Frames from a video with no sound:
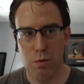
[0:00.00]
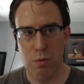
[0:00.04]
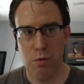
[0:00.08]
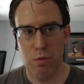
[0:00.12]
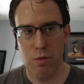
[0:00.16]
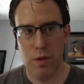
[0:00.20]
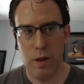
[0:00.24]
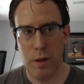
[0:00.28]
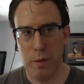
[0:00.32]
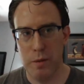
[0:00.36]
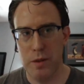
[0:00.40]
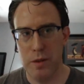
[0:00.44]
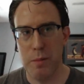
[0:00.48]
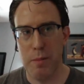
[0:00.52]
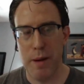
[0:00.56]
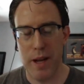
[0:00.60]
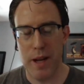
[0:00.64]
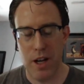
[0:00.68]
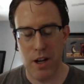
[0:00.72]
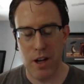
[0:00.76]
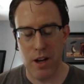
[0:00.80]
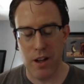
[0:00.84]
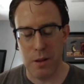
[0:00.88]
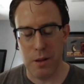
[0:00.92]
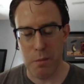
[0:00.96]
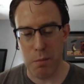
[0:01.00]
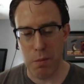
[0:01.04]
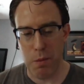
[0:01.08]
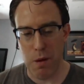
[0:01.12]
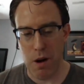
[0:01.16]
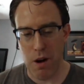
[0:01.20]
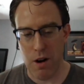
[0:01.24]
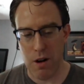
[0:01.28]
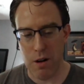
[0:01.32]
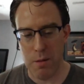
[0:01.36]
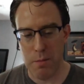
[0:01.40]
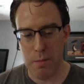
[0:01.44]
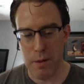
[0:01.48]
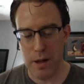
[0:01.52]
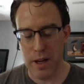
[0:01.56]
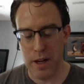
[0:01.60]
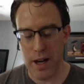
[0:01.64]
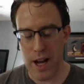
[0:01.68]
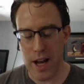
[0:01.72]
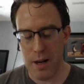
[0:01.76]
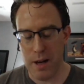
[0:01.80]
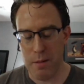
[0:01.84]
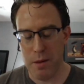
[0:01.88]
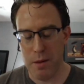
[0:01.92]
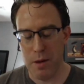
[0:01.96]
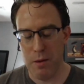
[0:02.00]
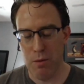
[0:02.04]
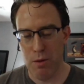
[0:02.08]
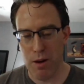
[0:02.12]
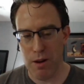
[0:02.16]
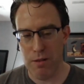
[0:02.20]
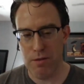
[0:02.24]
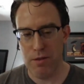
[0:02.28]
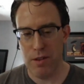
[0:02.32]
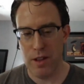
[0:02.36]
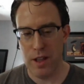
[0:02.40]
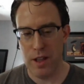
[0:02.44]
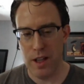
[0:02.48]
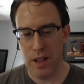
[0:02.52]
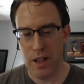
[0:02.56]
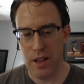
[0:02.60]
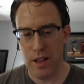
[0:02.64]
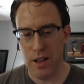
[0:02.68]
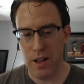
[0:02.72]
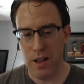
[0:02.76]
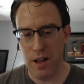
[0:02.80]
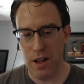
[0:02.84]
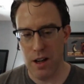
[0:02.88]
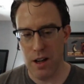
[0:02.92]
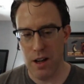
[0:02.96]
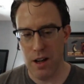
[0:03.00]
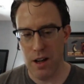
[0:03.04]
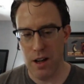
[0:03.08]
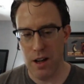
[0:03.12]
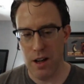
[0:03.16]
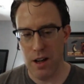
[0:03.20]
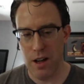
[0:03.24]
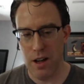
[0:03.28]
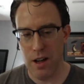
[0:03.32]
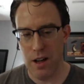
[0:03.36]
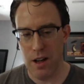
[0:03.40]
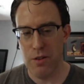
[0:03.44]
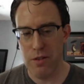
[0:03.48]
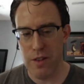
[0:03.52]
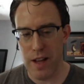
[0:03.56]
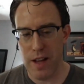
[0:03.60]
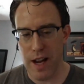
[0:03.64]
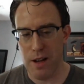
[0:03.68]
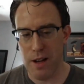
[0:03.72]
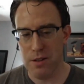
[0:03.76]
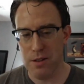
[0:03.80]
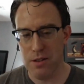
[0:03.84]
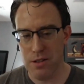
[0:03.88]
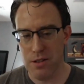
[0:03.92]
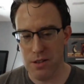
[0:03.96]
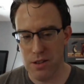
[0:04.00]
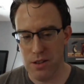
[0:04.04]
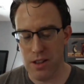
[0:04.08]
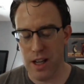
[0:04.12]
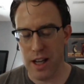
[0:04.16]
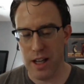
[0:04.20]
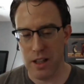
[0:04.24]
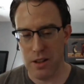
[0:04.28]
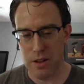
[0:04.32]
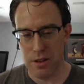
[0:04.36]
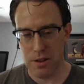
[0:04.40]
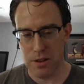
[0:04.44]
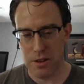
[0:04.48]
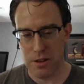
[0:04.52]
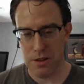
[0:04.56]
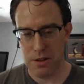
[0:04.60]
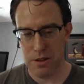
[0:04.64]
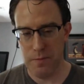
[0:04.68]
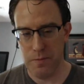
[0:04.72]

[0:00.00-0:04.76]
It would depend on the part, but it had to be roughly 100,000 cycles.